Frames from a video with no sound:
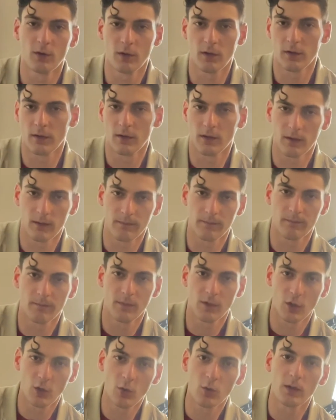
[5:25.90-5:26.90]
or the
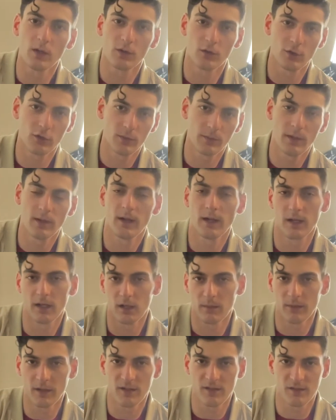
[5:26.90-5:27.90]
coolant loop. I ended
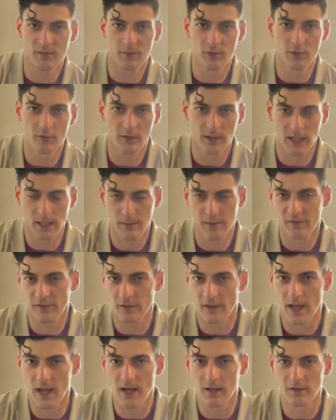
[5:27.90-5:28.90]
up getting some new clamps for
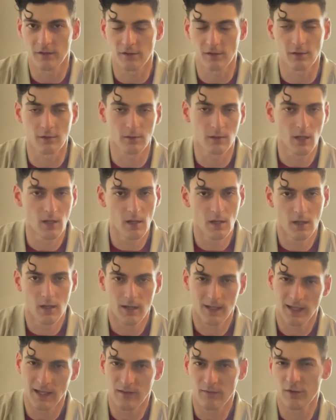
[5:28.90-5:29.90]
that. So
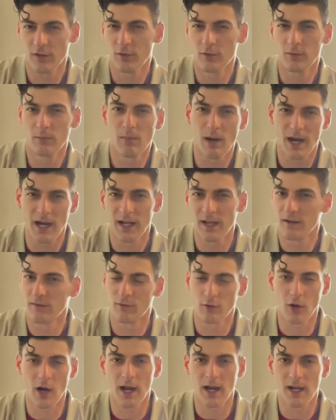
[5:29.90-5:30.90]
if you buy a
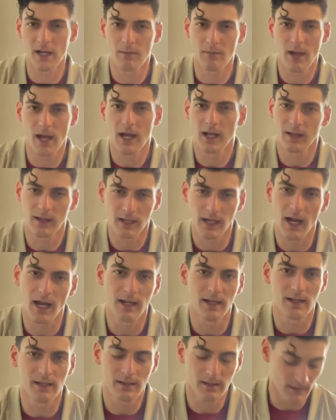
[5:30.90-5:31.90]
variety pack like I did,